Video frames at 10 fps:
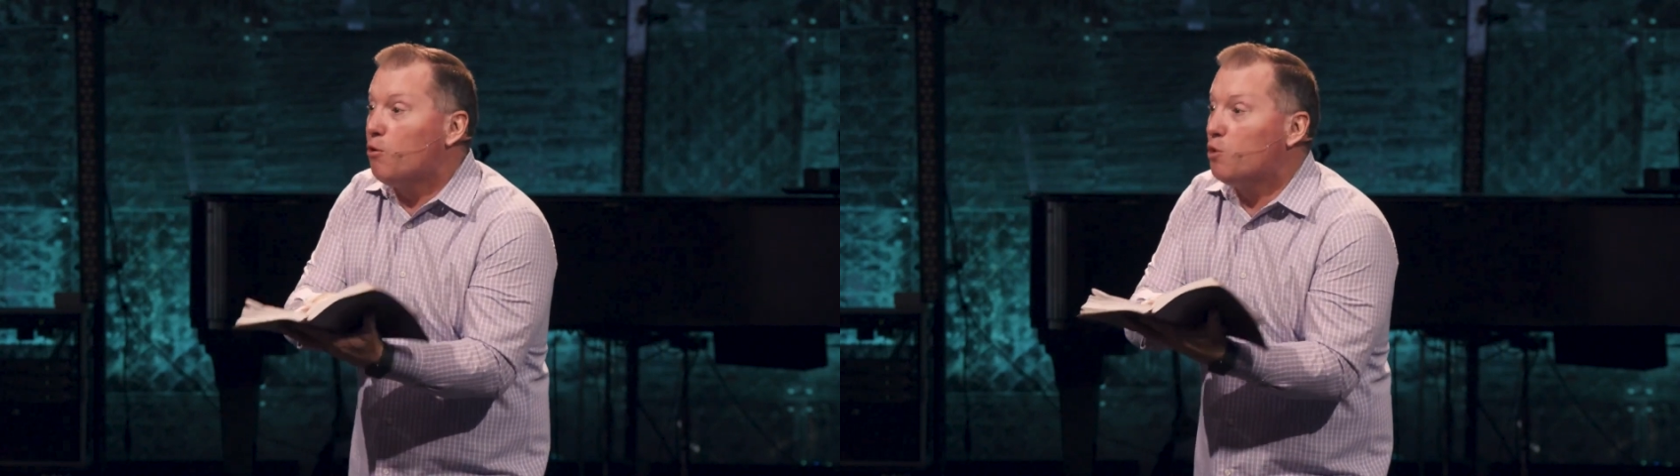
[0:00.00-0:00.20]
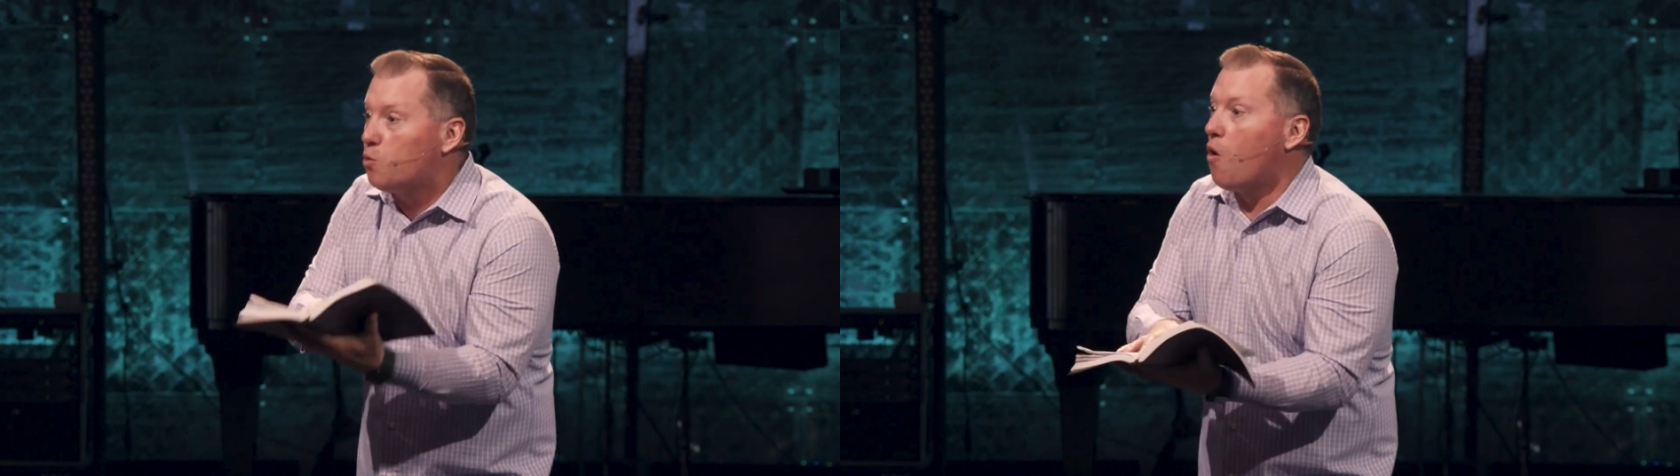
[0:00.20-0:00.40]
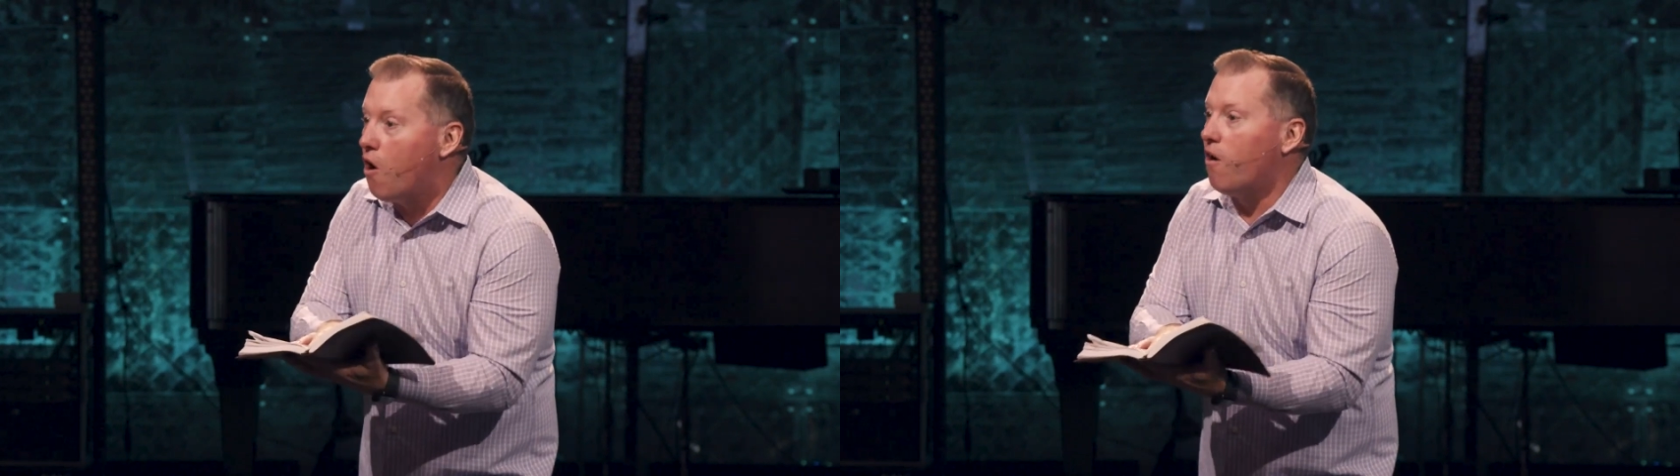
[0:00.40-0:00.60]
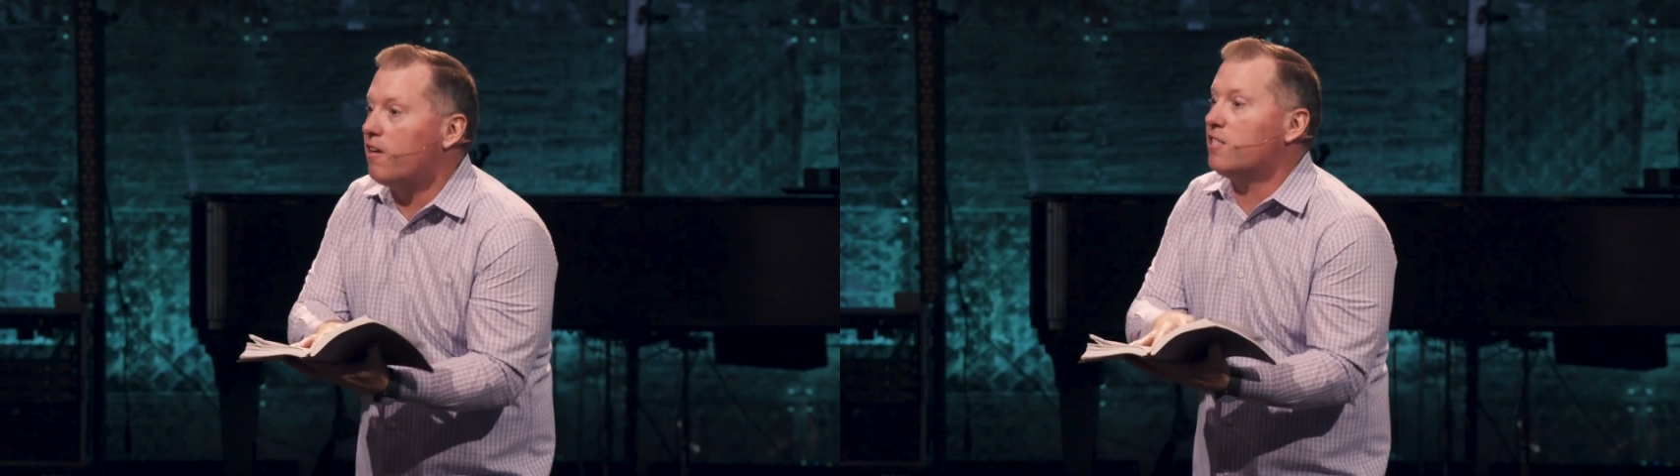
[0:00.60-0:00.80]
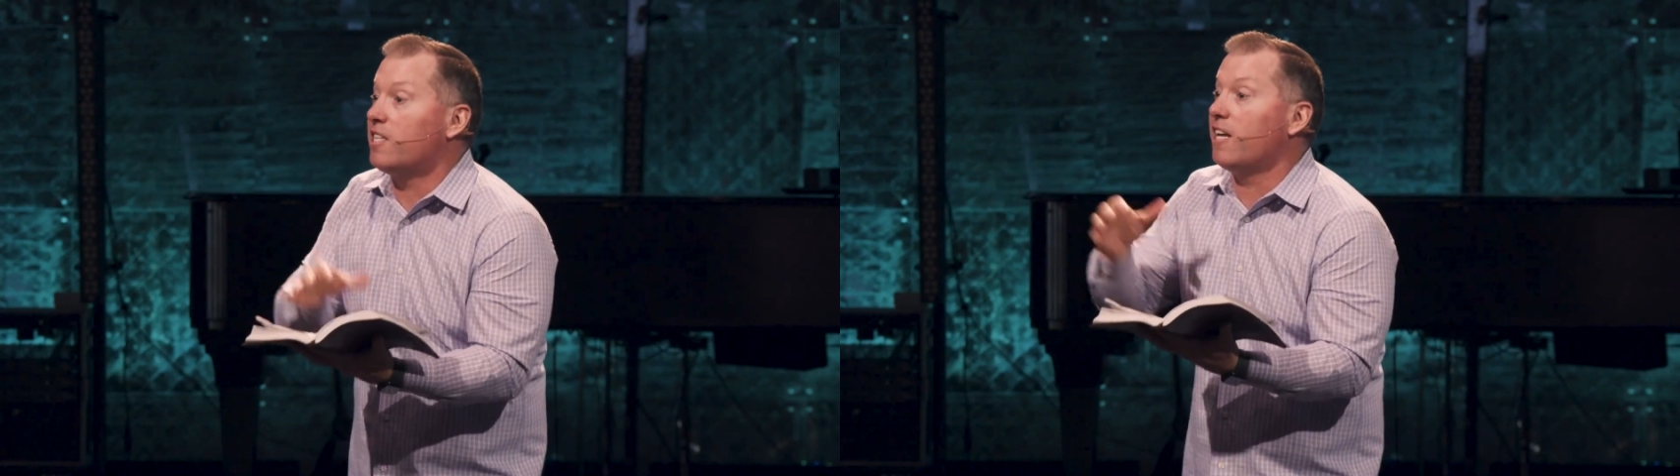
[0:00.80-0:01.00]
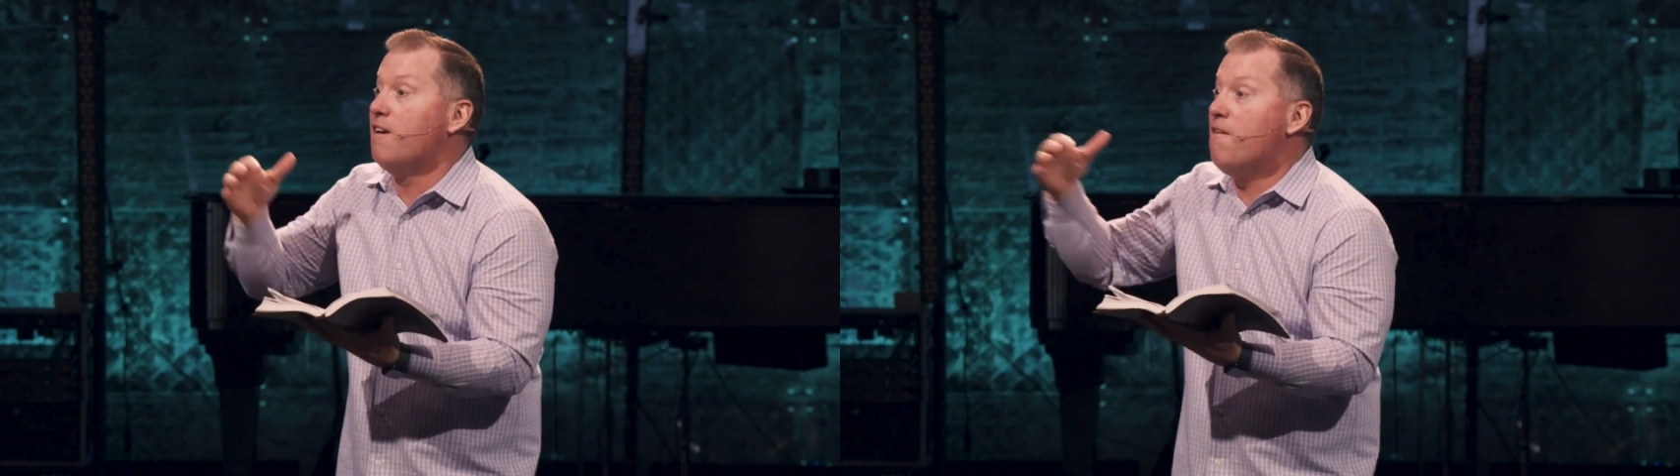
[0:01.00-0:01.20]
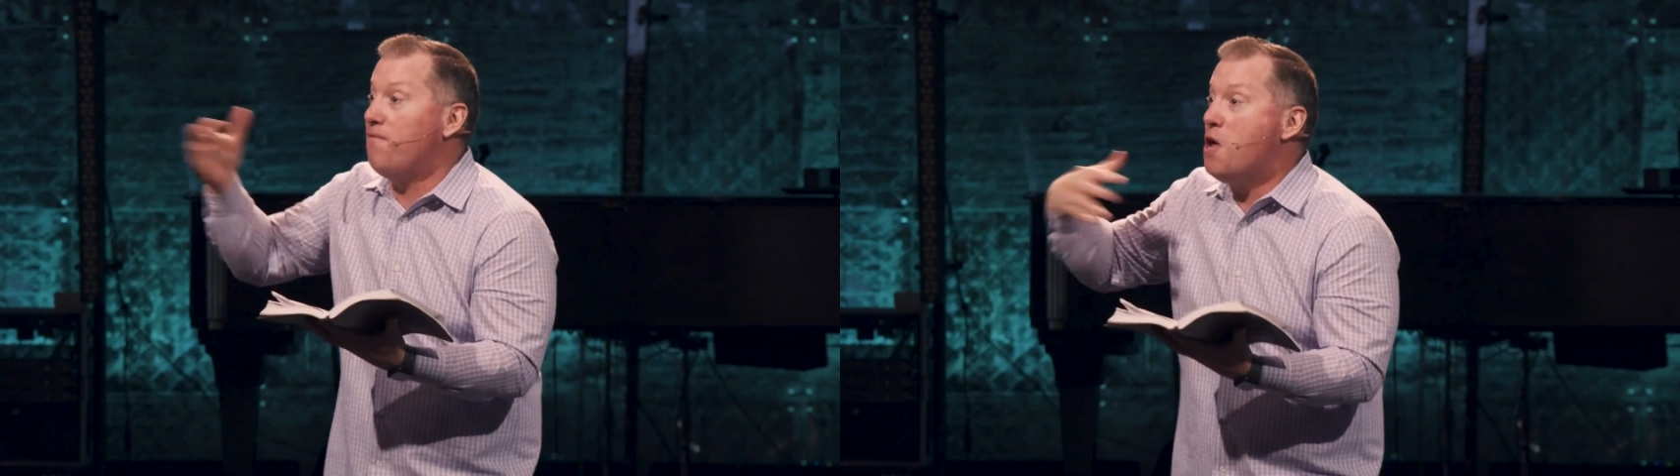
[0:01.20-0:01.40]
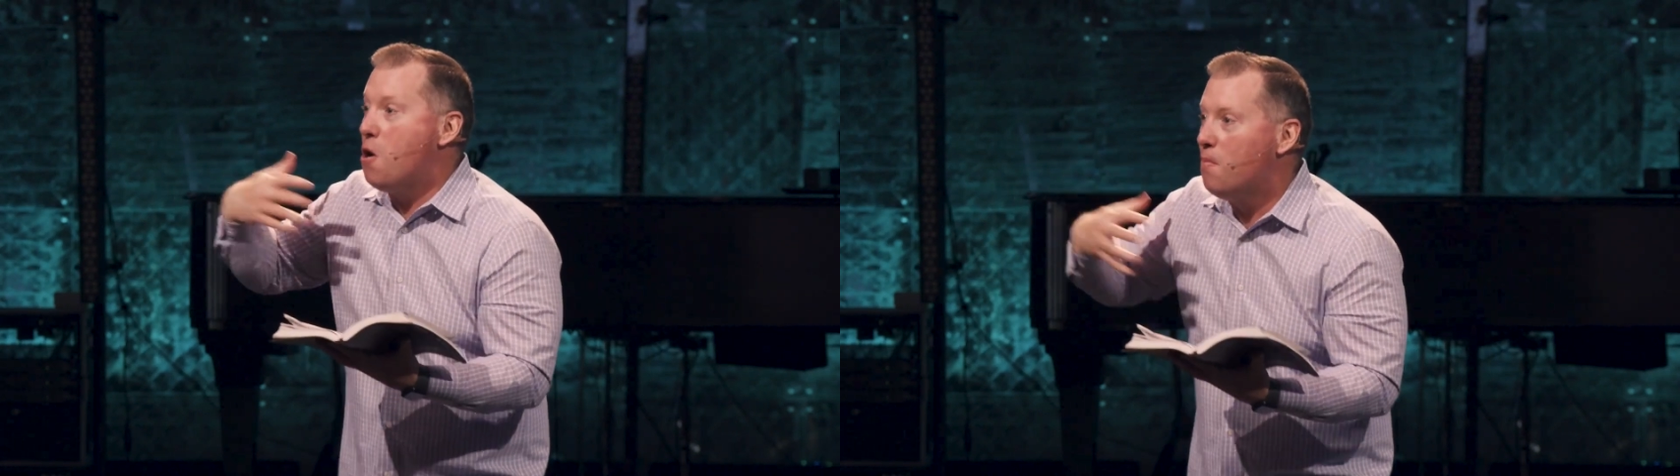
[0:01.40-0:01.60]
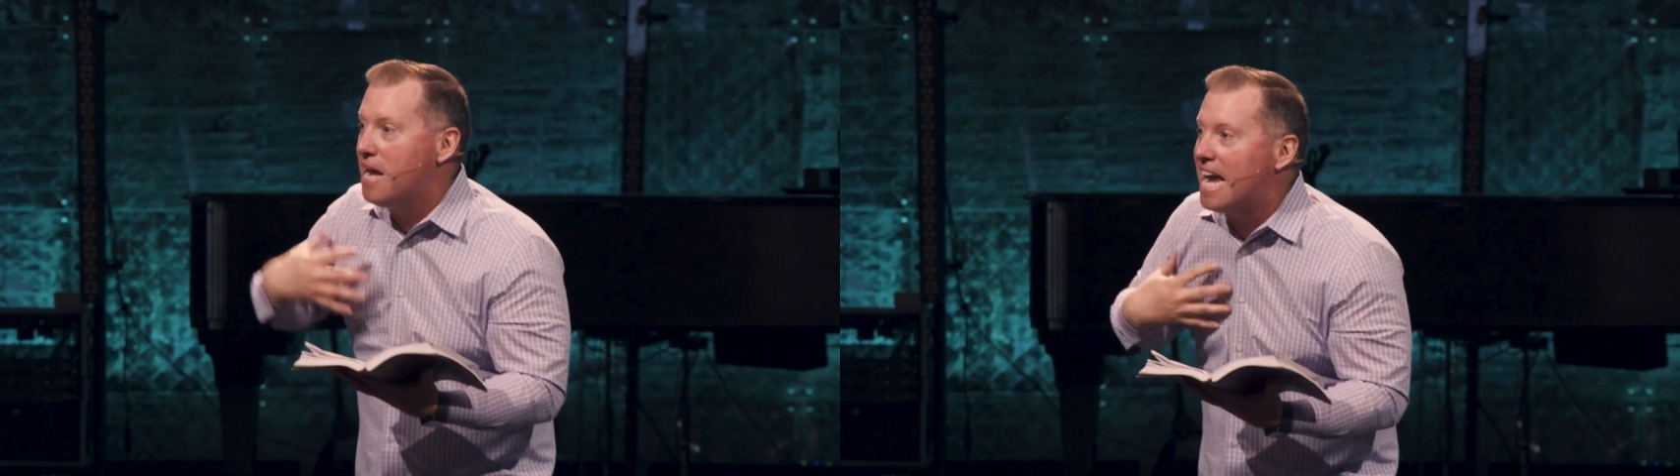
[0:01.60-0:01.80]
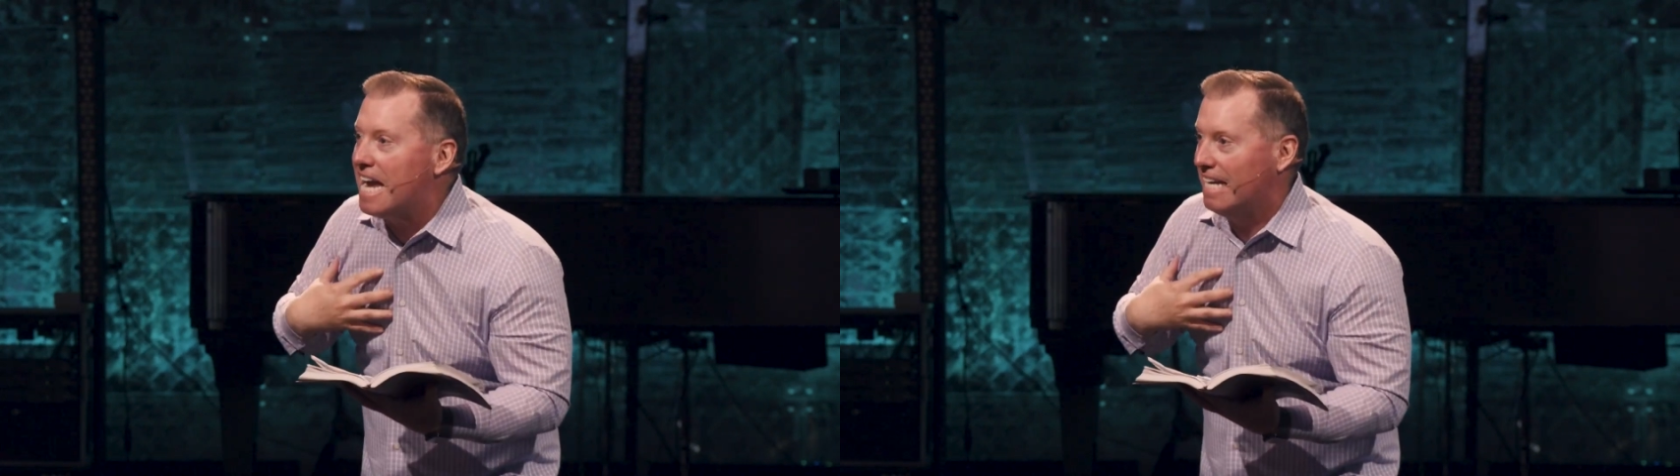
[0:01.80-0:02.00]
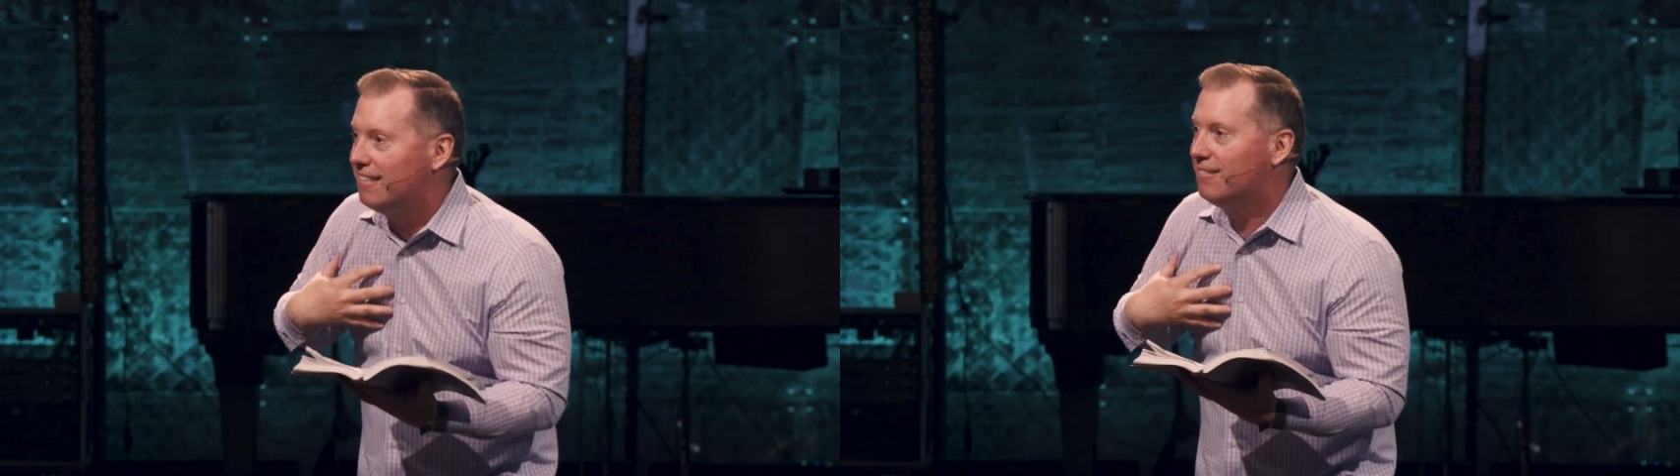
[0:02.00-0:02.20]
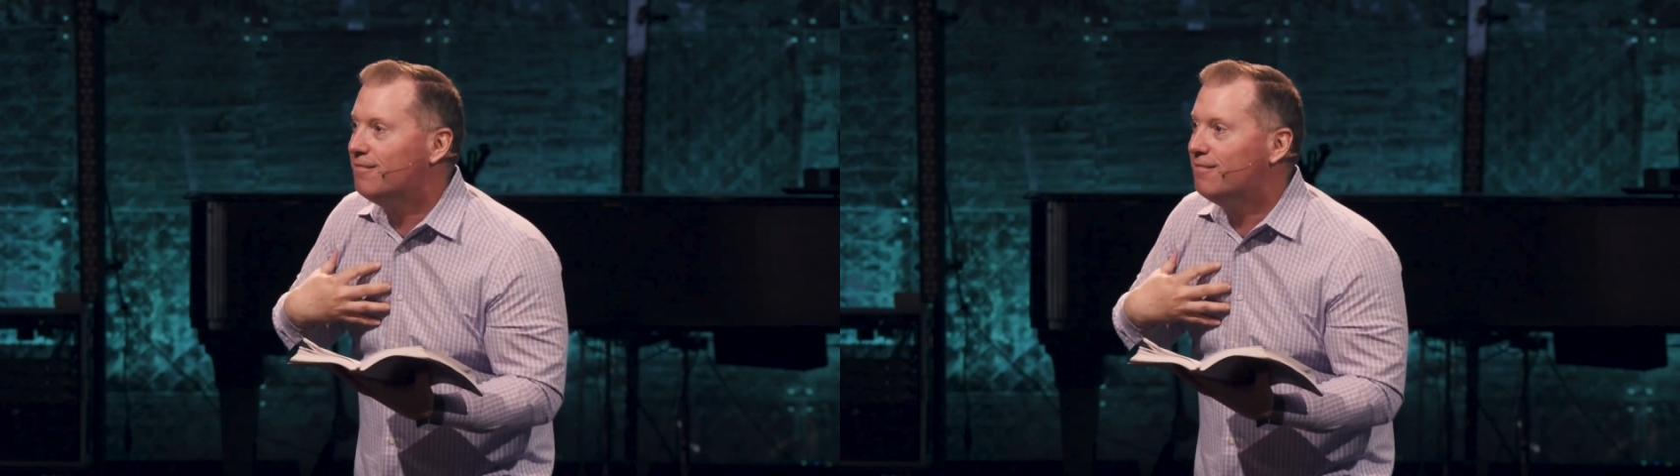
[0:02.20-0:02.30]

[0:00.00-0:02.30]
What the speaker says: to his word and saying, fill me,